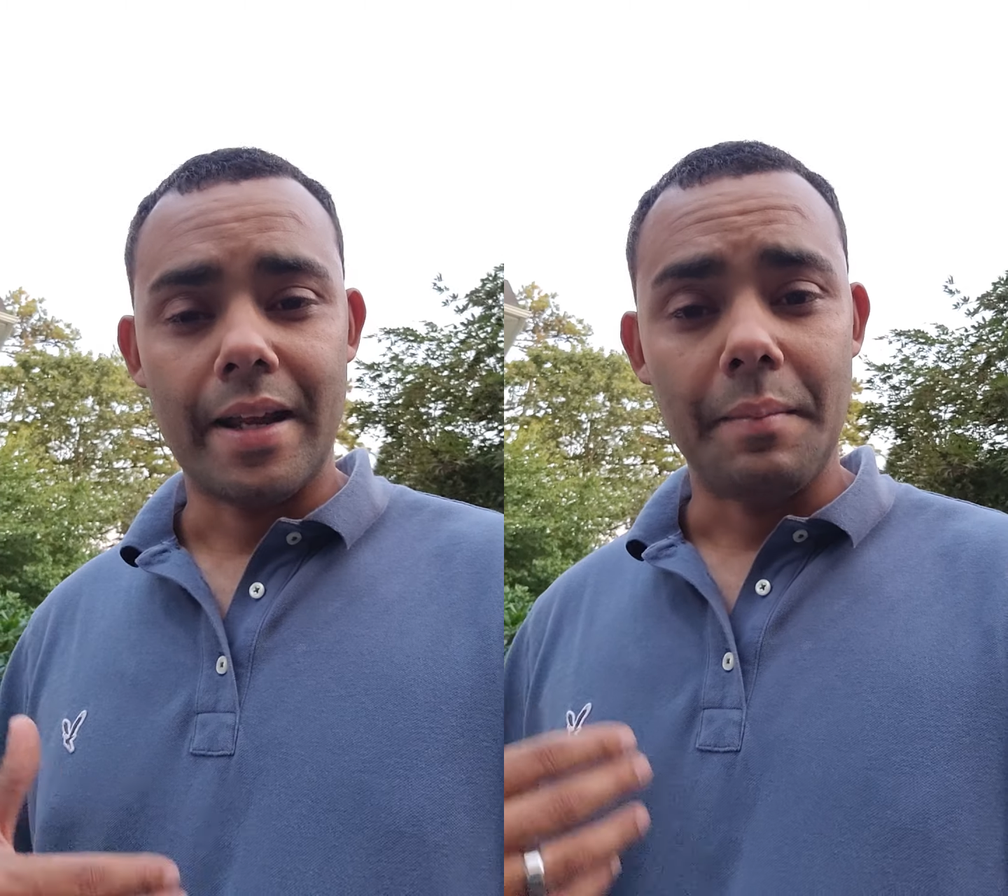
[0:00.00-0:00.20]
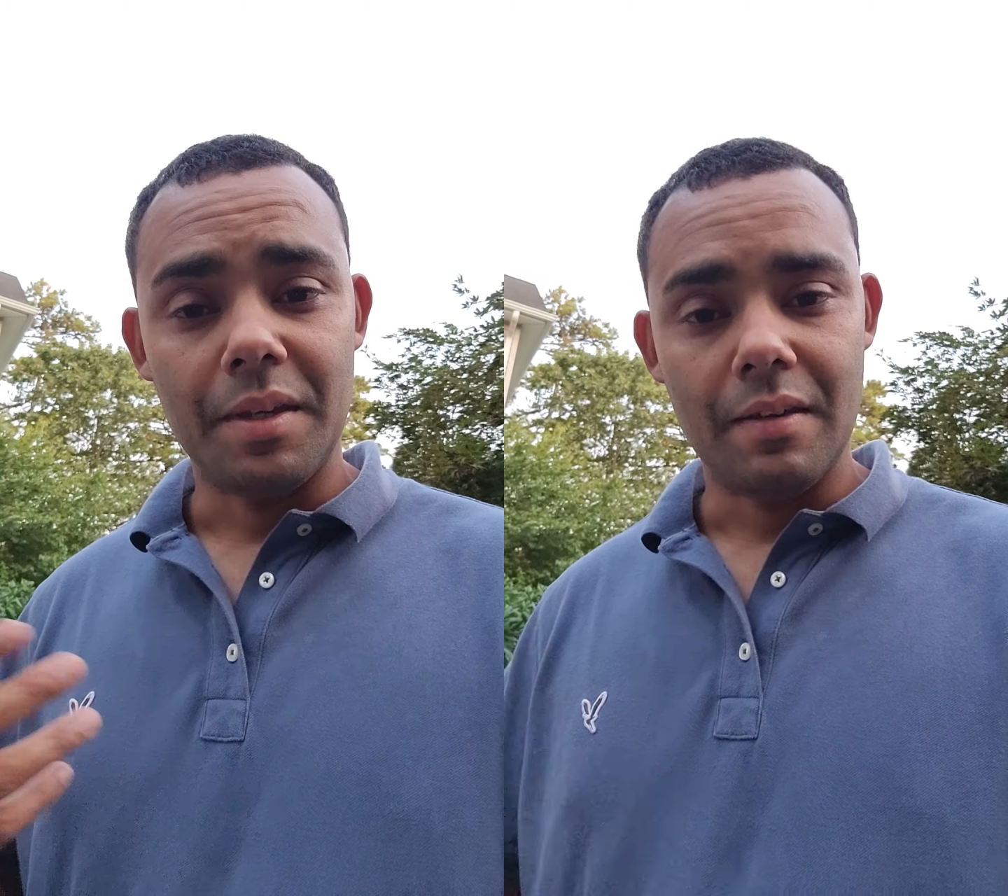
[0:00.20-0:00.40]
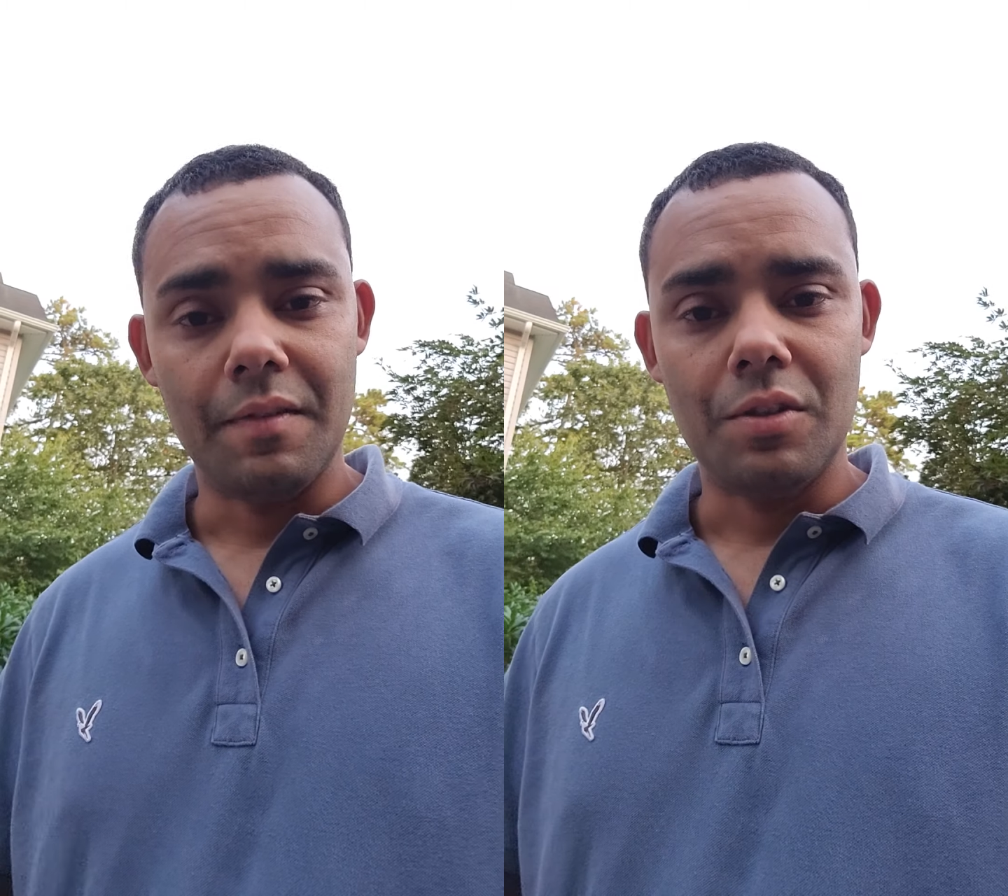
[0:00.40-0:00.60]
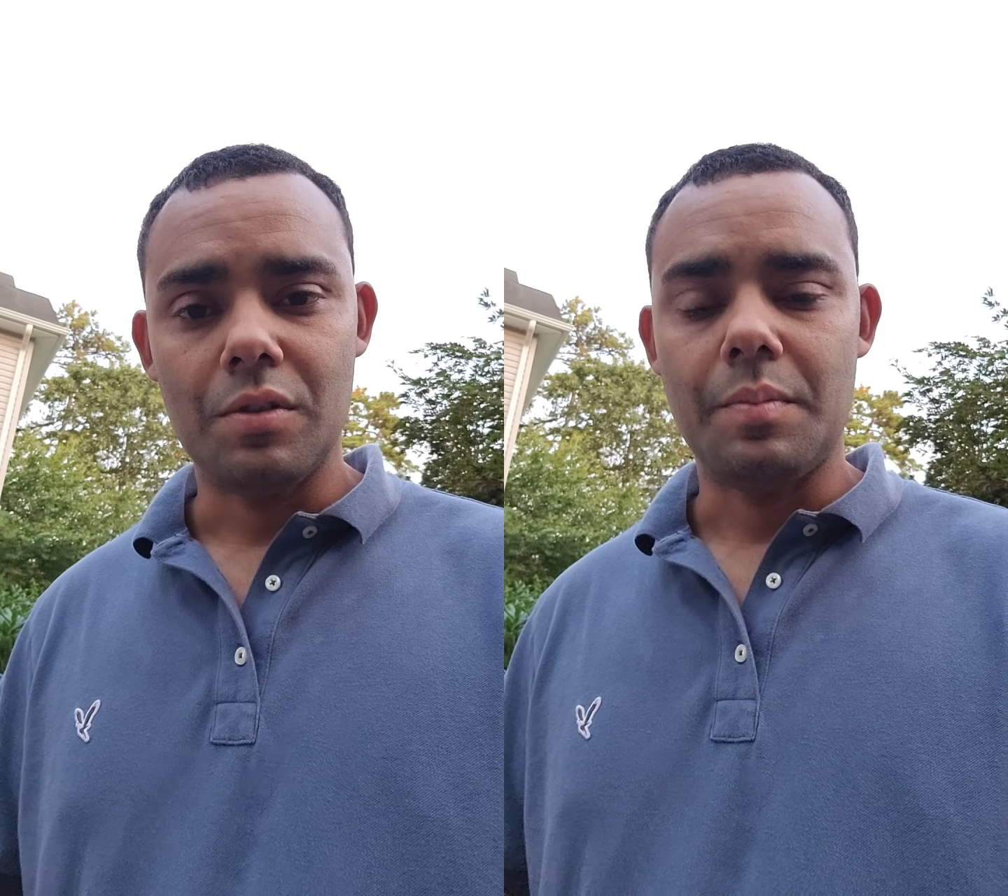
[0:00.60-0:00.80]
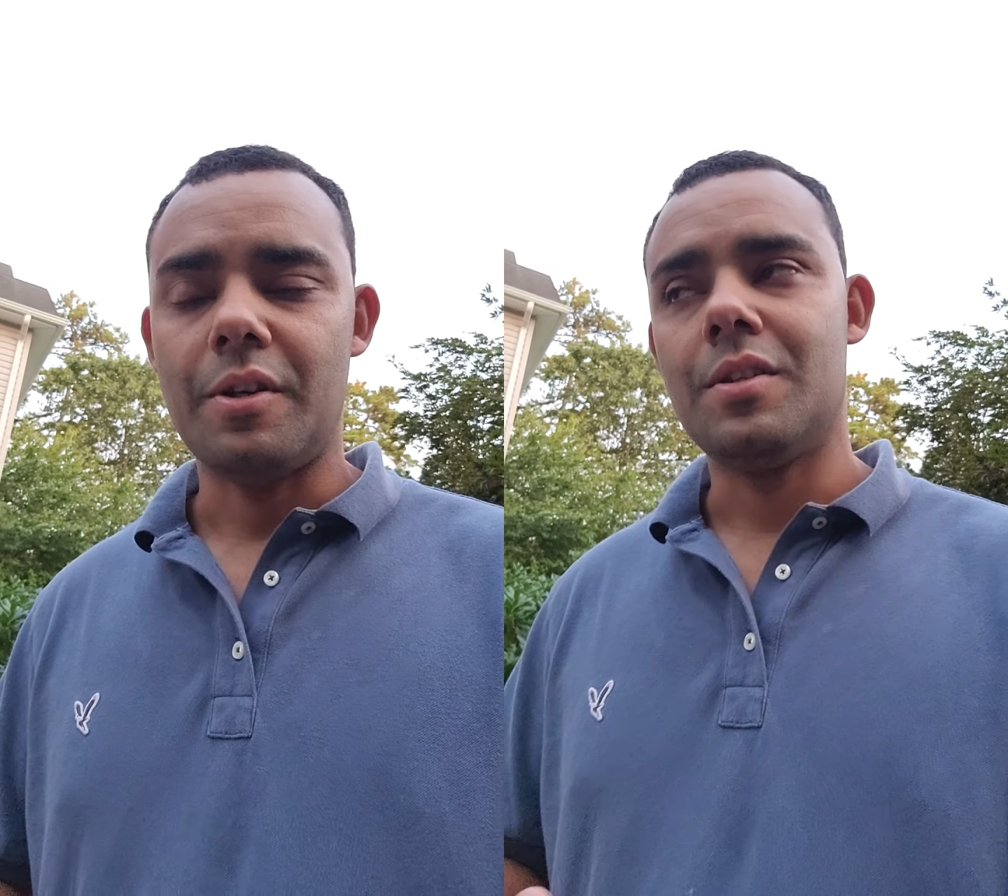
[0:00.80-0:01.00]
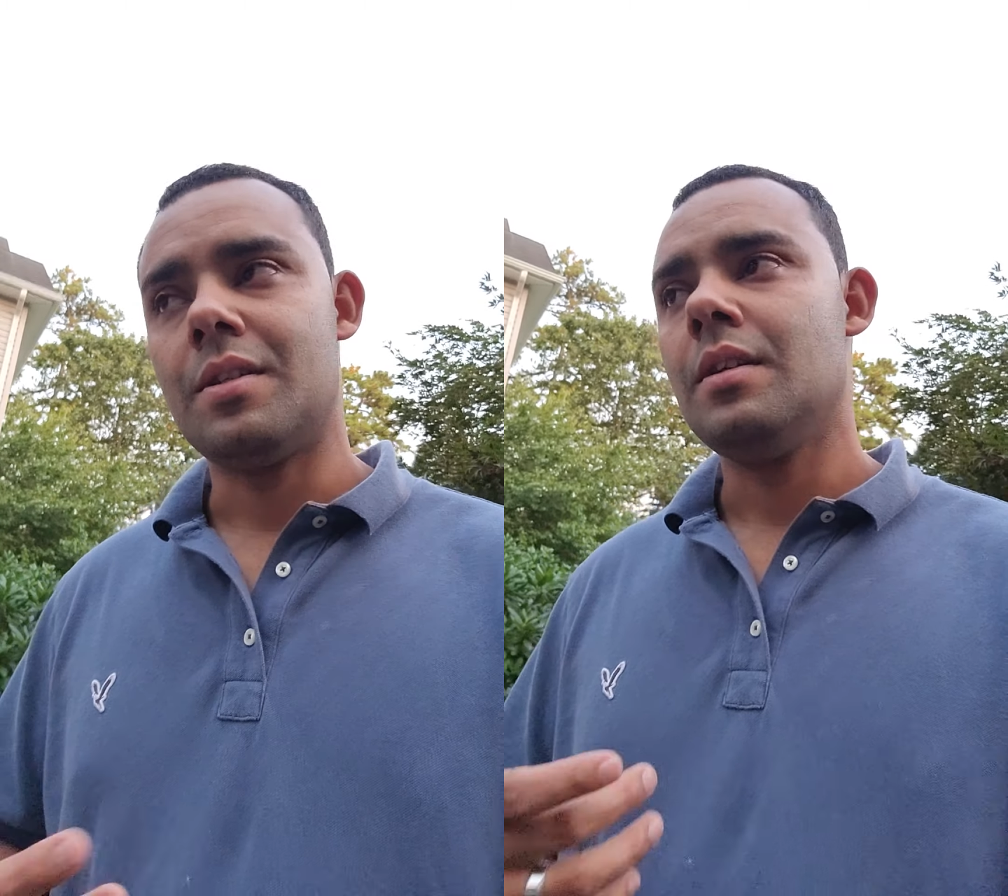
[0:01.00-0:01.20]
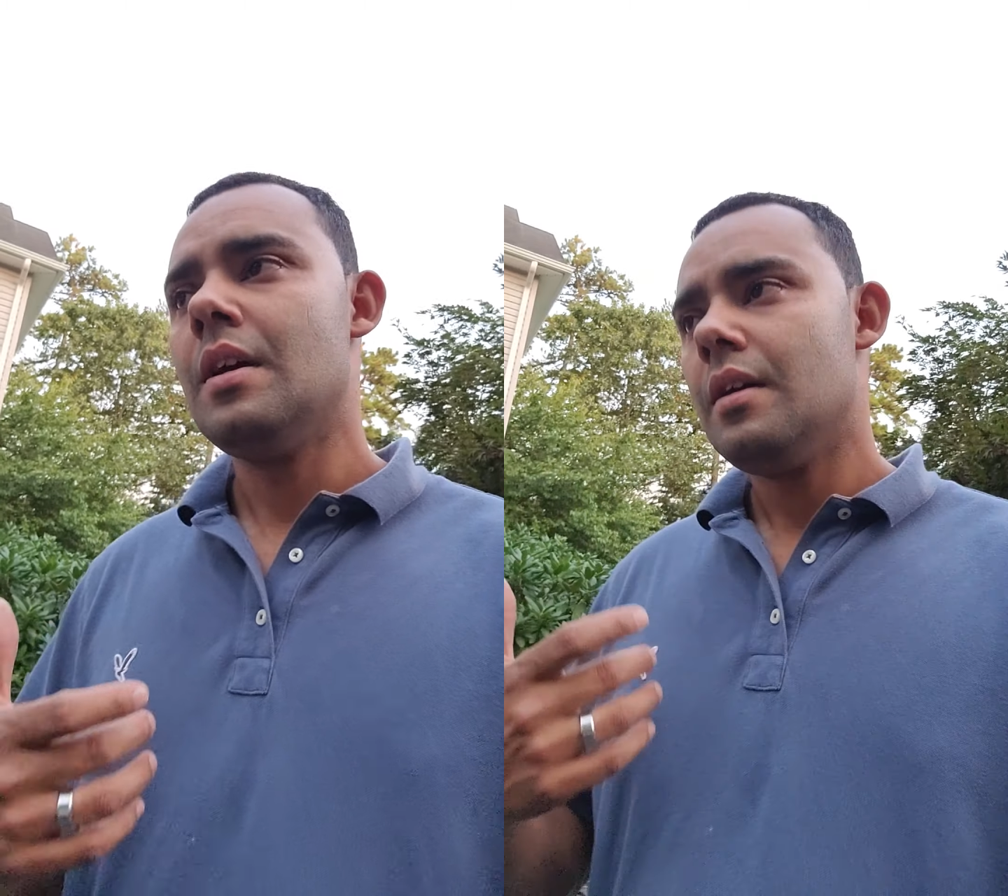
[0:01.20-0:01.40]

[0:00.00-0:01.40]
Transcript: I'm giving to the person,